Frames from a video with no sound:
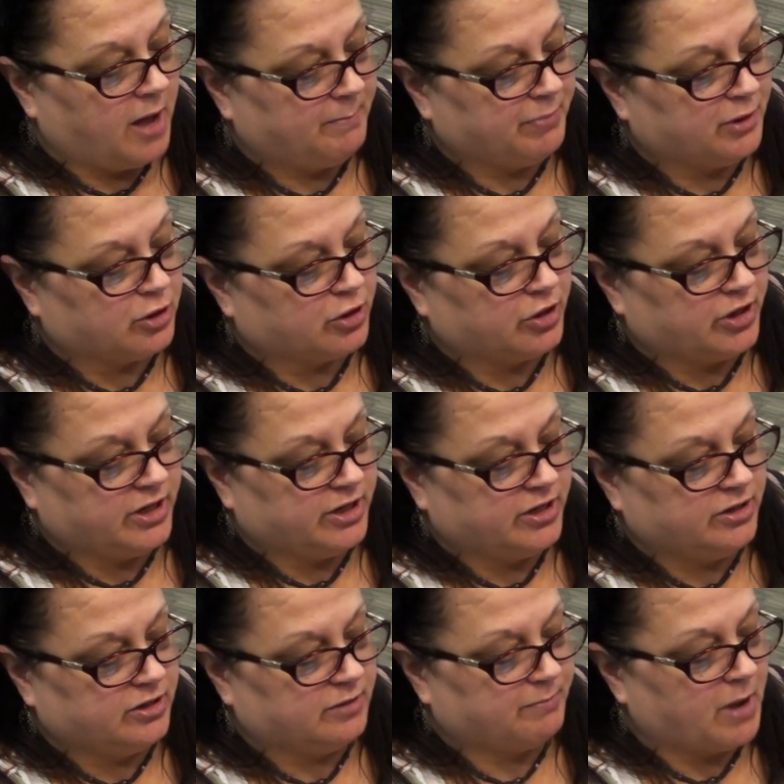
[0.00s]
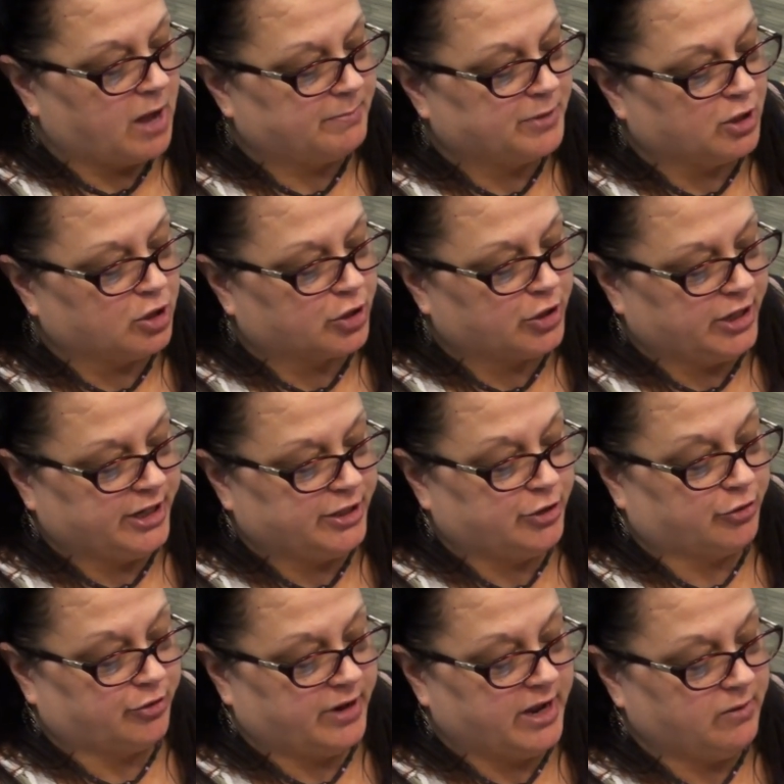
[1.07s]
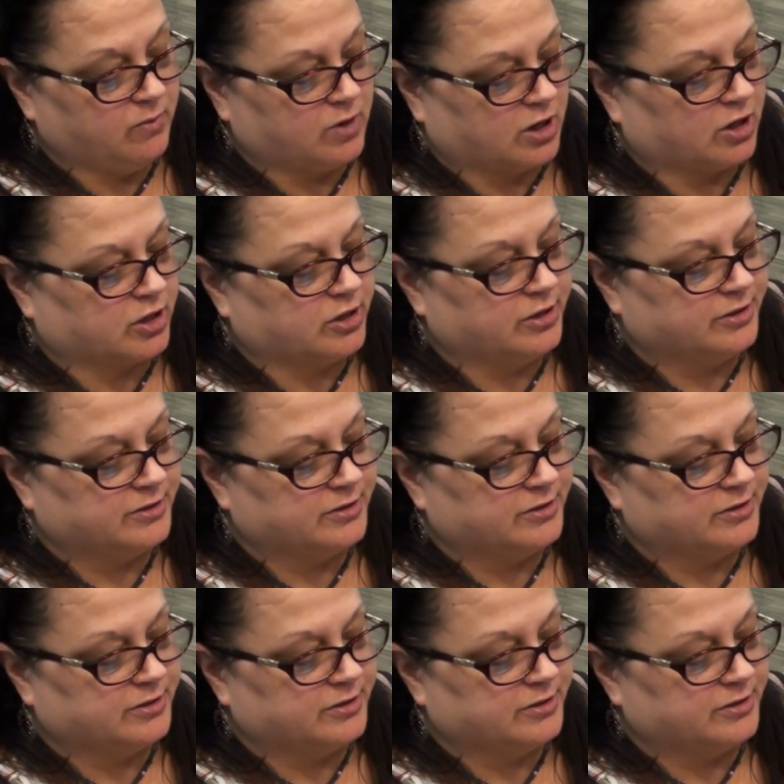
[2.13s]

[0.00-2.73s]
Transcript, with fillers: Popular in, popular in your network.